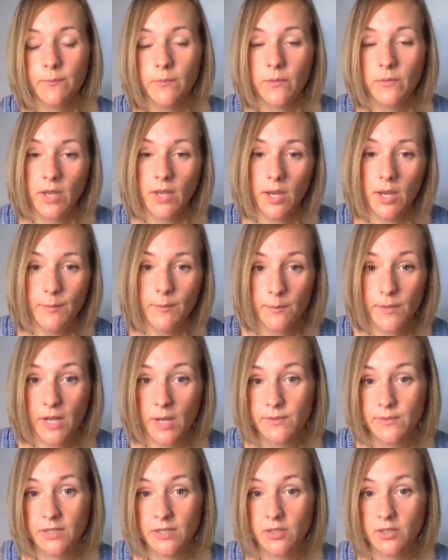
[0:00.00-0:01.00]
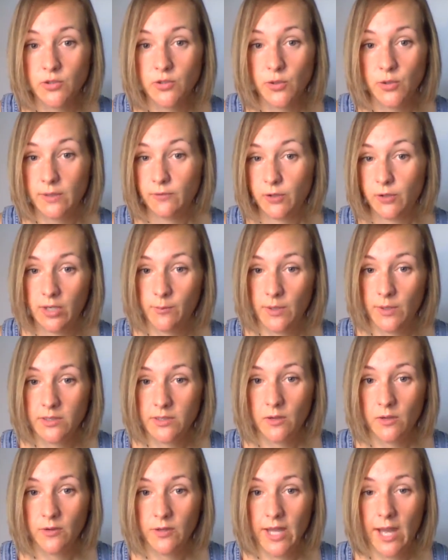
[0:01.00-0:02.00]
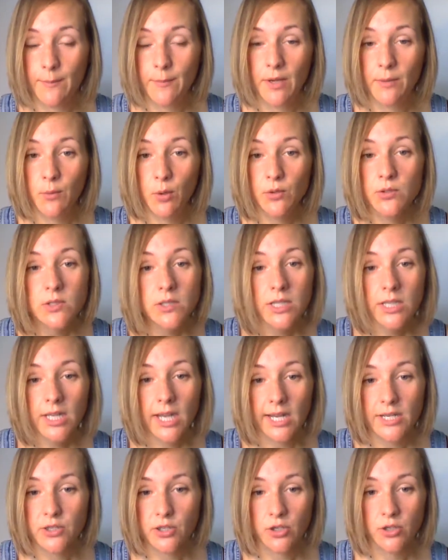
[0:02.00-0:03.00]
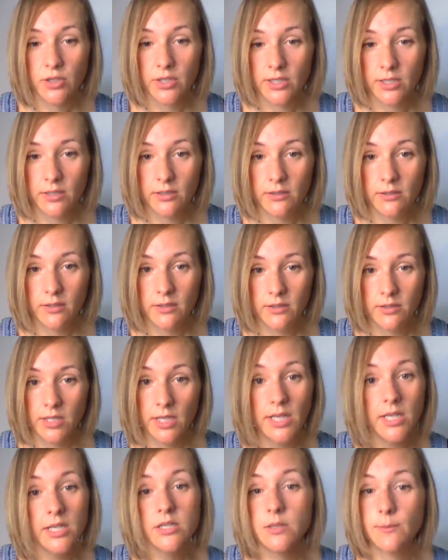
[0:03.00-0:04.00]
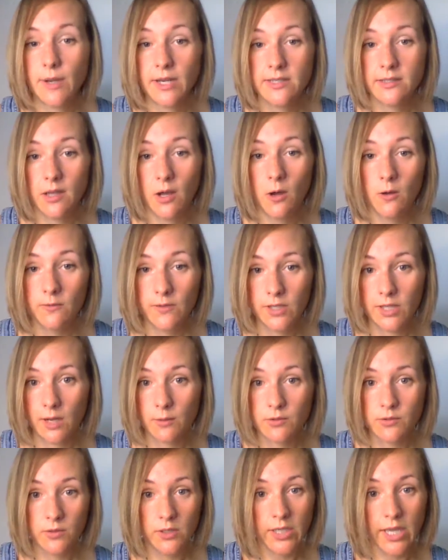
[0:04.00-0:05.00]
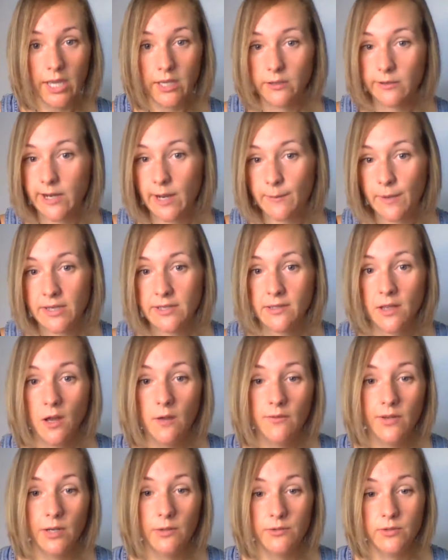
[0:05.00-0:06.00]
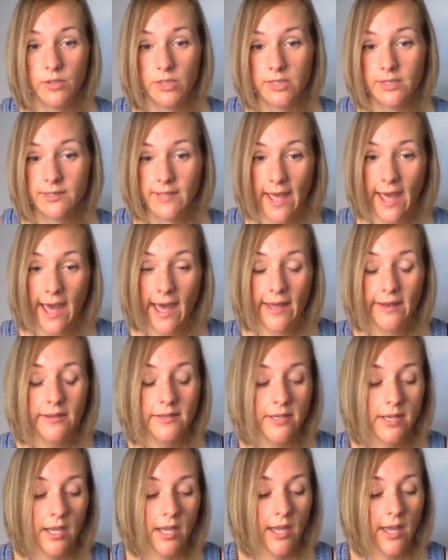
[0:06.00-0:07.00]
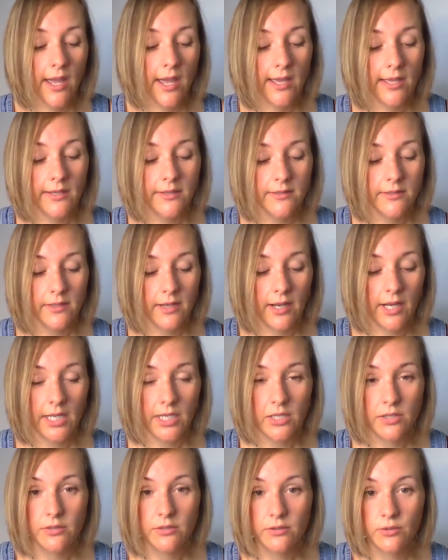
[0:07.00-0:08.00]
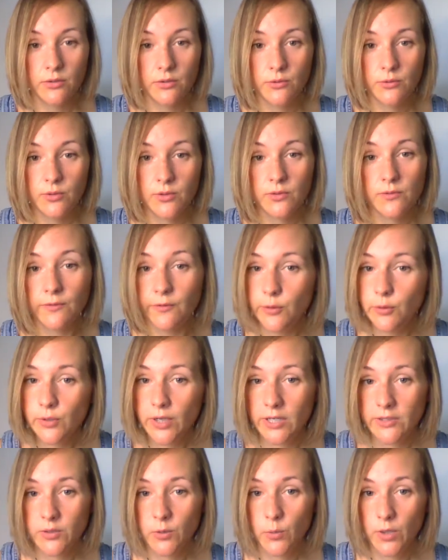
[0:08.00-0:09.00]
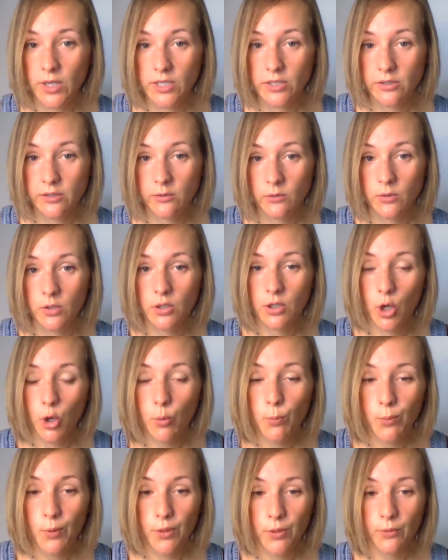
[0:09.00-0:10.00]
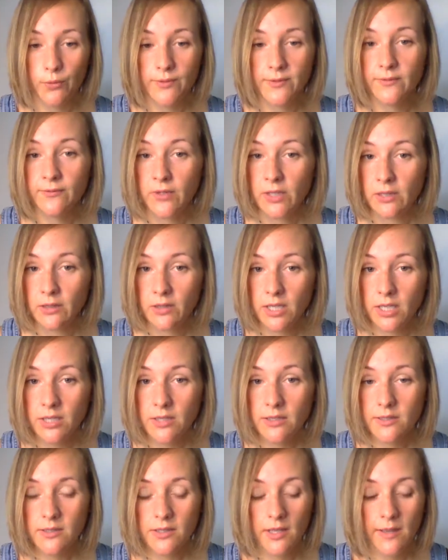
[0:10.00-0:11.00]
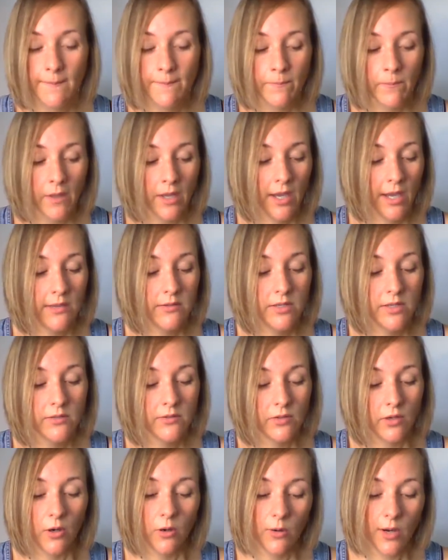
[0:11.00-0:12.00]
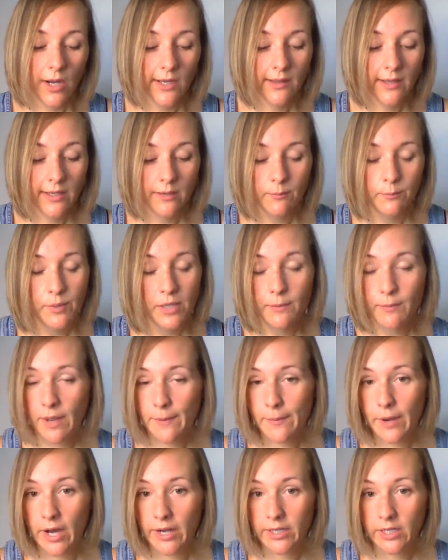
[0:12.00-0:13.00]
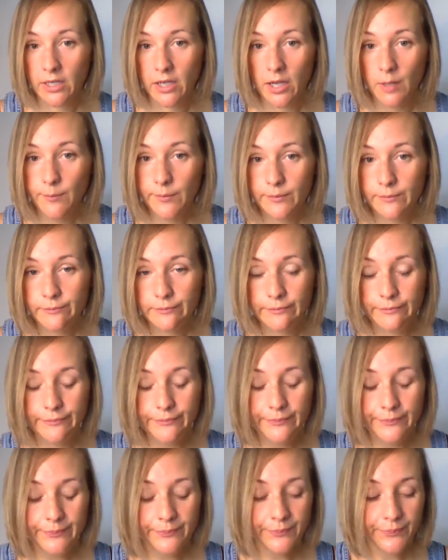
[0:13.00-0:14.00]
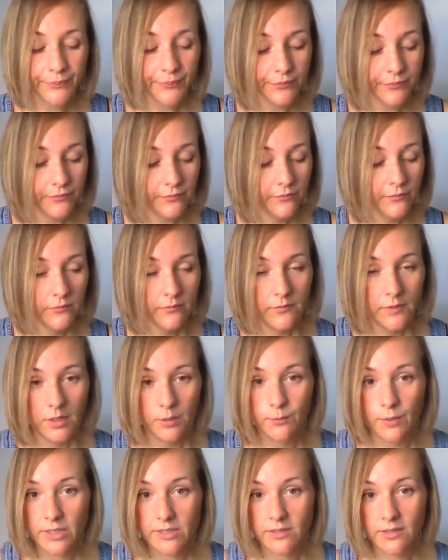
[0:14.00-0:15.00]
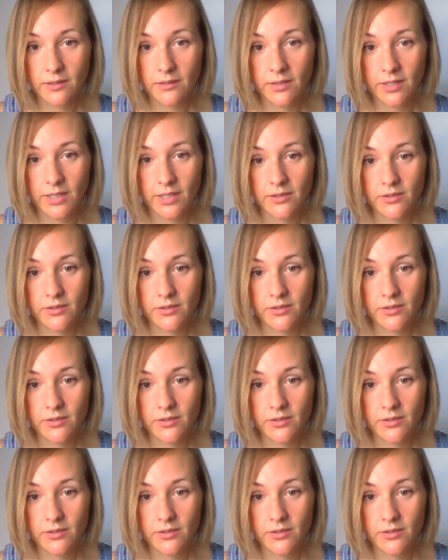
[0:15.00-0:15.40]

I mean, sometimes I did, so I had to forgive myself for that, but mostly I turned it into myself, and I was really angry at myself, and I was really sad, and I used food as a way to cope with those feelings. And then so I like beat my body up basically.